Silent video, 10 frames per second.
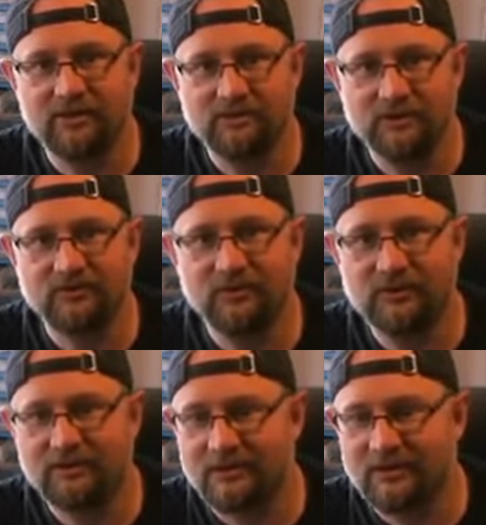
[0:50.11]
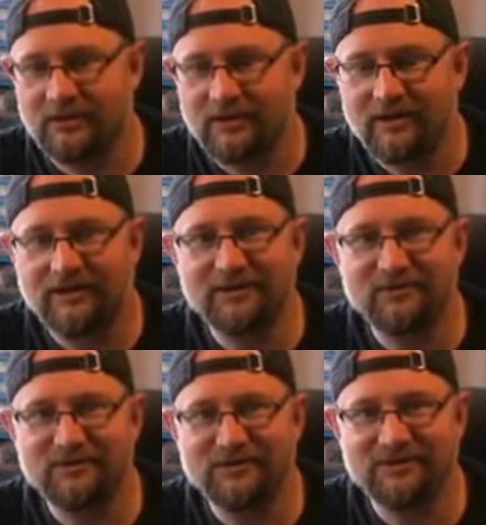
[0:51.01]
So I'll let you
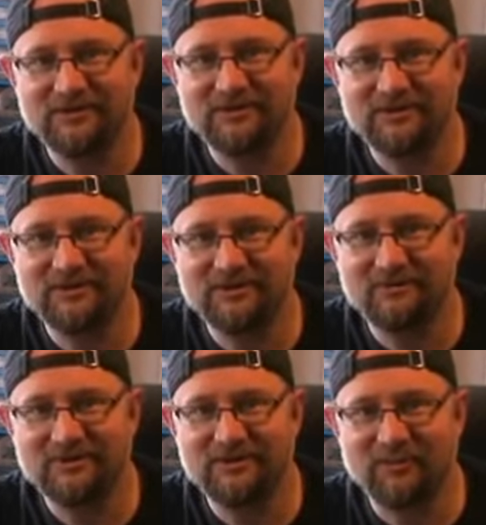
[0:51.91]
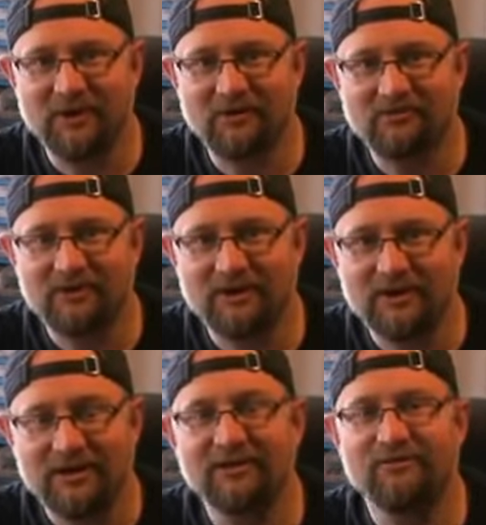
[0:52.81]
watch the rest of the part 3.
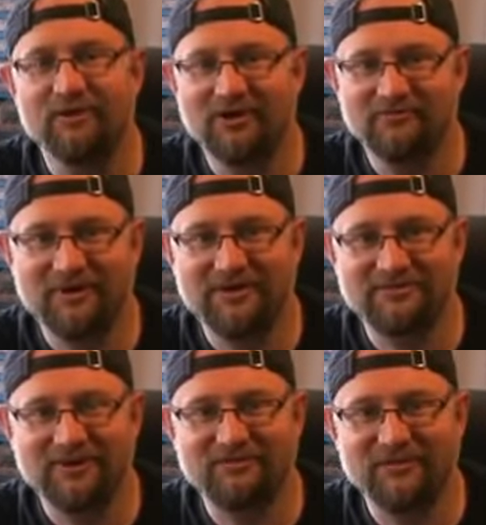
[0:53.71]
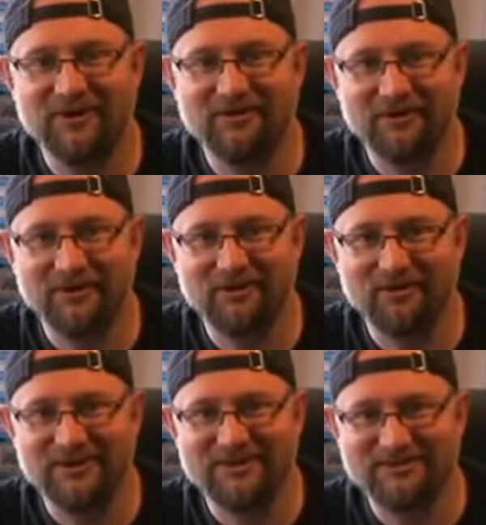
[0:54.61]
And I've finally found all
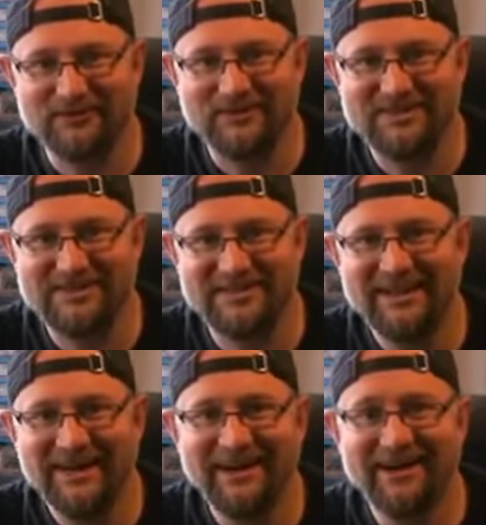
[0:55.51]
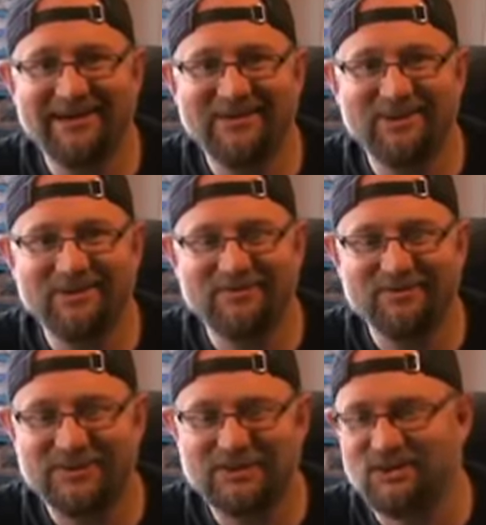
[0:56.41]
the rest of the footage, and
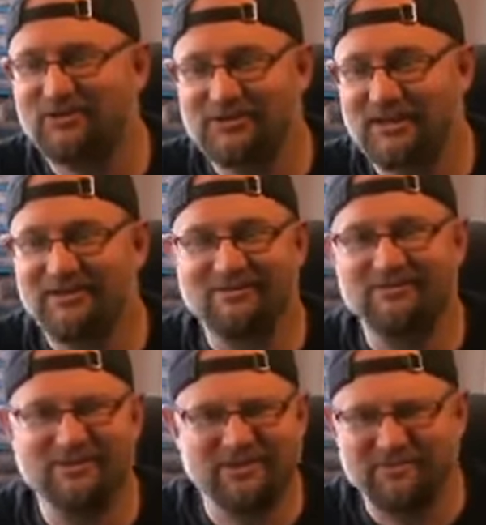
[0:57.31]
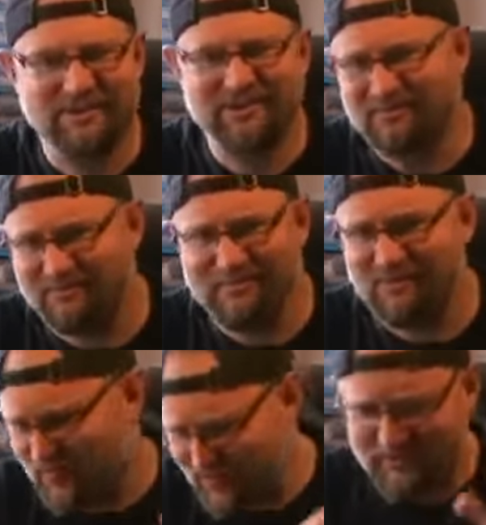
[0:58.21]
I've stitched it all together by
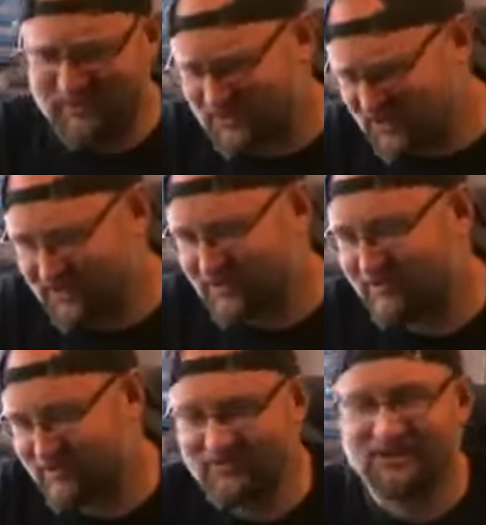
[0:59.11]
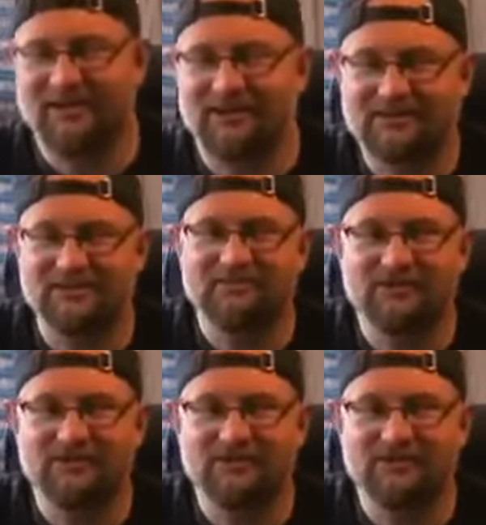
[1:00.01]
computer magic and all that kind of stuff.